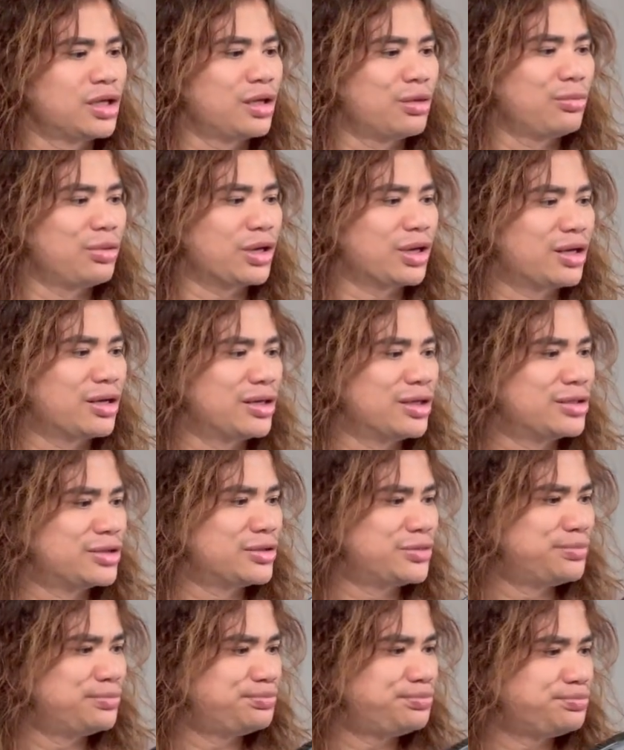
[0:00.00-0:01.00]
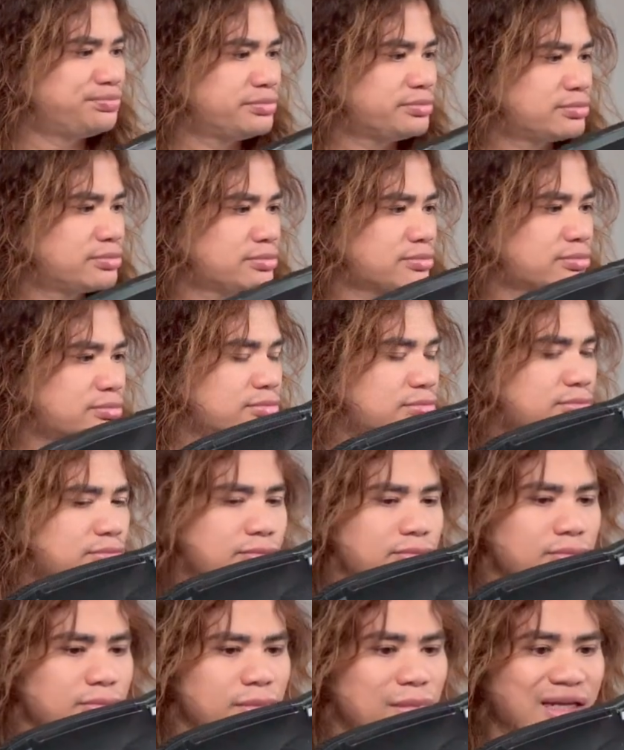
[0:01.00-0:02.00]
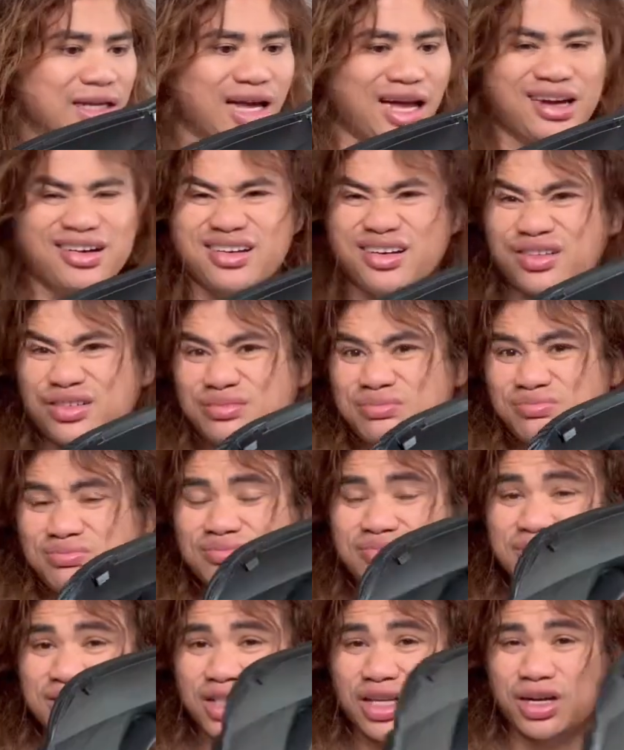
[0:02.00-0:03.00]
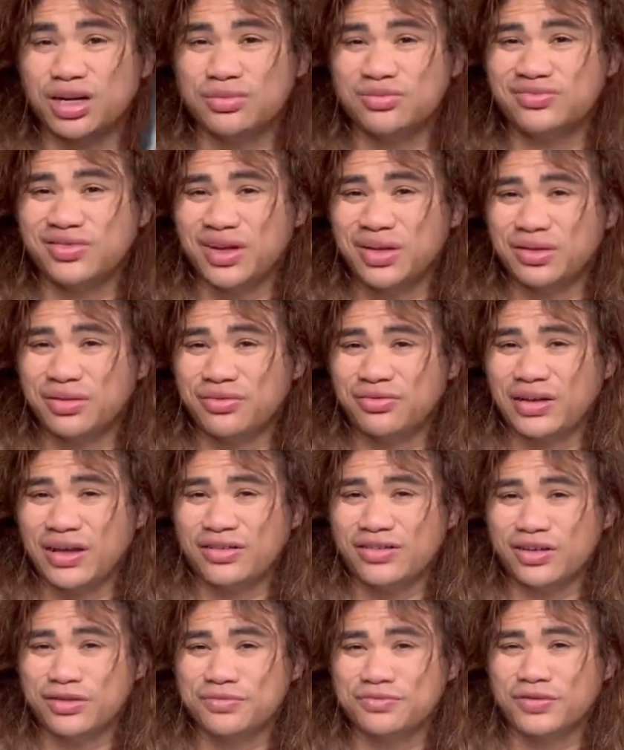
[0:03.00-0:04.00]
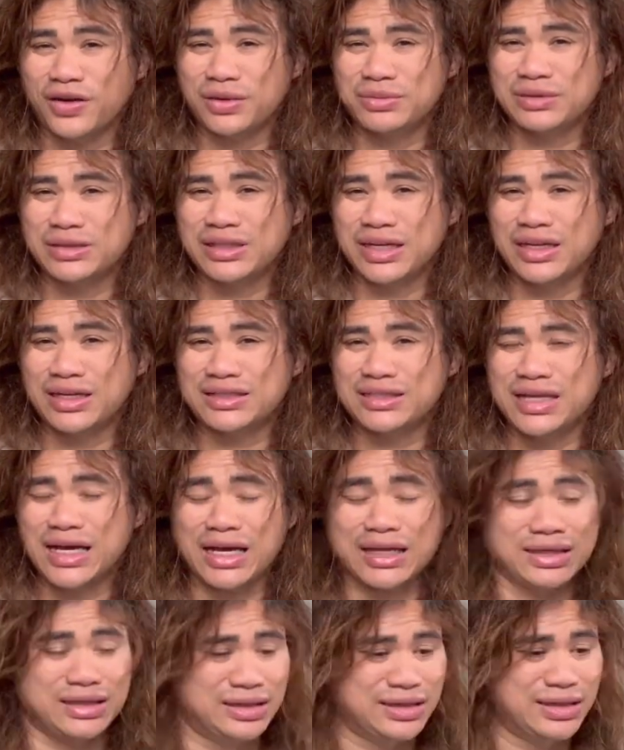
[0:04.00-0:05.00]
because I don't know. The fake carbon fiber is kind of tacky.